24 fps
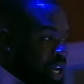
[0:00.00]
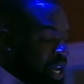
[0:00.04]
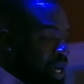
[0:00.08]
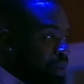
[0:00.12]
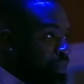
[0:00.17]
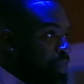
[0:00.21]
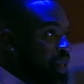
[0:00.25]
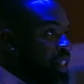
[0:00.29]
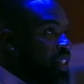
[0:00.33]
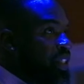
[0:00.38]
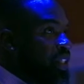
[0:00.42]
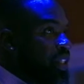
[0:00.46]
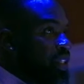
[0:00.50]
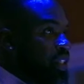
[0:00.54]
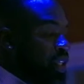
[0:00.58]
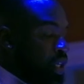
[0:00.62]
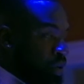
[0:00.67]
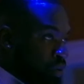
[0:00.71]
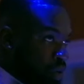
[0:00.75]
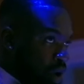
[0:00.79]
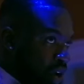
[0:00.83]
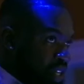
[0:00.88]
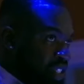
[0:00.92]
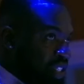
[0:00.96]
campuses
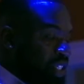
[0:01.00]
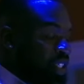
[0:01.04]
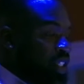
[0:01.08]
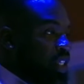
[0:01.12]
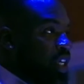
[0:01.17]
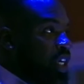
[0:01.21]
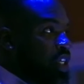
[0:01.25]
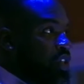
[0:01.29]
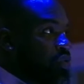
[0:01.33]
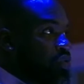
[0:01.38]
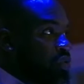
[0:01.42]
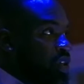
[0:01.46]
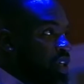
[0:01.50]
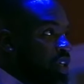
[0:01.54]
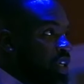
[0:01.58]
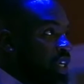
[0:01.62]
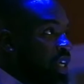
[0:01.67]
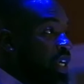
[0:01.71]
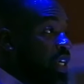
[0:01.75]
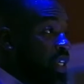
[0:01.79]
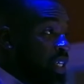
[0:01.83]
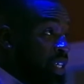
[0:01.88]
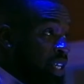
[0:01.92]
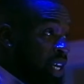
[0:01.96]
across this country
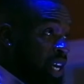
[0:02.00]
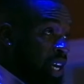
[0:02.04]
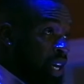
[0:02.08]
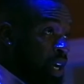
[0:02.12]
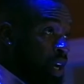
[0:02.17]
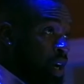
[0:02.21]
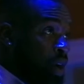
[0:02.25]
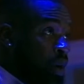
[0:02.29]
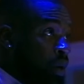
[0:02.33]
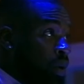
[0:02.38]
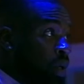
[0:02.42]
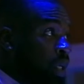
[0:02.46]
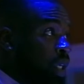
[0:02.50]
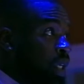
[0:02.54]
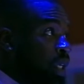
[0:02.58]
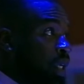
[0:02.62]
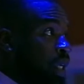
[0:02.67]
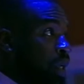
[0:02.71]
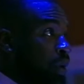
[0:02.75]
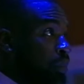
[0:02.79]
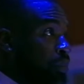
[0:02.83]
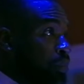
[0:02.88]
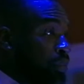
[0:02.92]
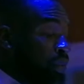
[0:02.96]
Yale,
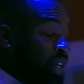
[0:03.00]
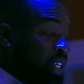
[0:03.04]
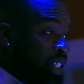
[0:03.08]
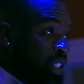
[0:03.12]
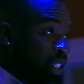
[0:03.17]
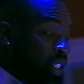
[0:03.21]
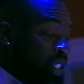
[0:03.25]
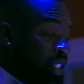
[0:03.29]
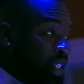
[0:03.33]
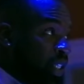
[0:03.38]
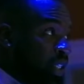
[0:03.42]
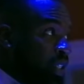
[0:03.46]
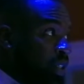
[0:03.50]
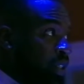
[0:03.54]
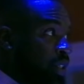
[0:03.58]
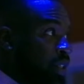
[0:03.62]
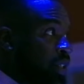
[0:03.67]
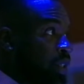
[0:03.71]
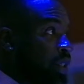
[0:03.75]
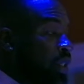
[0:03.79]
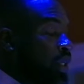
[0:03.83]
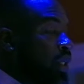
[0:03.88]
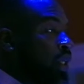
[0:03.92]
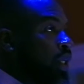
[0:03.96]

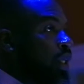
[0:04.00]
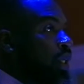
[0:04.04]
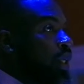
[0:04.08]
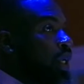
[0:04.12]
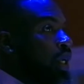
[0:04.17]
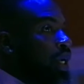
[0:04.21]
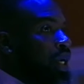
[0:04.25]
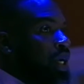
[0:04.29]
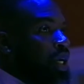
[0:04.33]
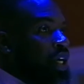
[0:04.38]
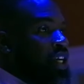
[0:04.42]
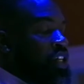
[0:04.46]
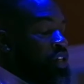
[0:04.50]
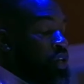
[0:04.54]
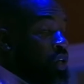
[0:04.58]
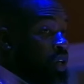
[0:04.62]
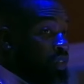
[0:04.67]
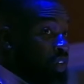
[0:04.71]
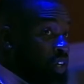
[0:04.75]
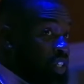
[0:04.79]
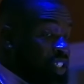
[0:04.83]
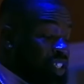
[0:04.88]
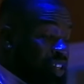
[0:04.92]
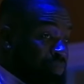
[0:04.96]
Princeton, uh,
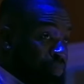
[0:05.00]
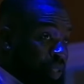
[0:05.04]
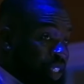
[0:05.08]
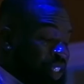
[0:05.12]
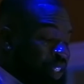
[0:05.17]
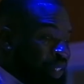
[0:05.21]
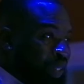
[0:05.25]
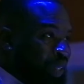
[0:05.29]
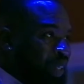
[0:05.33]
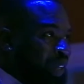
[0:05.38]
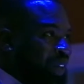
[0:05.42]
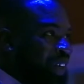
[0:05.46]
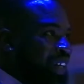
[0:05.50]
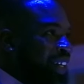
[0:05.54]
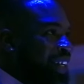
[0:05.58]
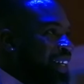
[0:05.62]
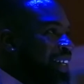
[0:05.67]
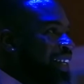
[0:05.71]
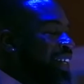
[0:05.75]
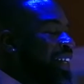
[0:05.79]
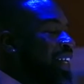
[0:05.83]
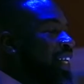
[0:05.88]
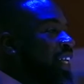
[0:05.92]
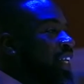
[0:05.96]
University of
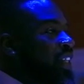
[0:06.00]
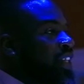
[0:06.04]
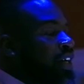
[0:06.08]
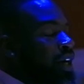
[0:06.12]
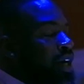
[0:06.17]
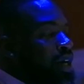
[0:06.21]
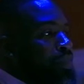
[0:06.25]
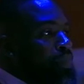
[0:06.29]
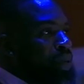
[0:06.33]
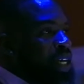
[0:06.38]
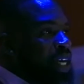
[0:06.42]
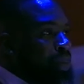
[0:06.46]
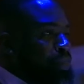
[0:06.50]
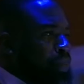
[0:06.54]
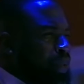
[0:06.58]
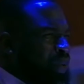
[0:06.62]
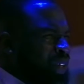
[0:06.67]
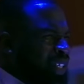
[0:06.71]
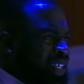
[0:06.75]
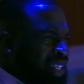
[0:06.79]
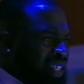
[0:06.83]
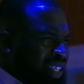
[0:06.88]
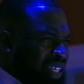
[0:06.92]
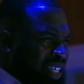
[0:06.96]
Missouri. There are people
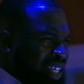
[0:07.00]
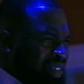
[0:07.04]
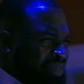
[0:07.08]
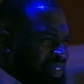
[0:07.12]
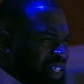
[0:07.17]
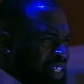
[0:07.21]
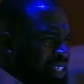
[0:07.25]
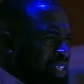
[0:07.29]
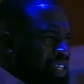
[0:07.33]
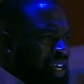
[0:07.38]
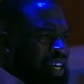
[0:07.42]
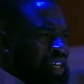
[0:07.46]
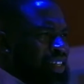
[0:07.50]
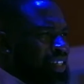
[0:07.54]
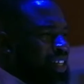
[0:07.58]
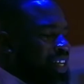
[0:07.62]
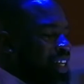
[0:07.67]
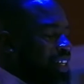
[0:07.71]
in Cleveland and,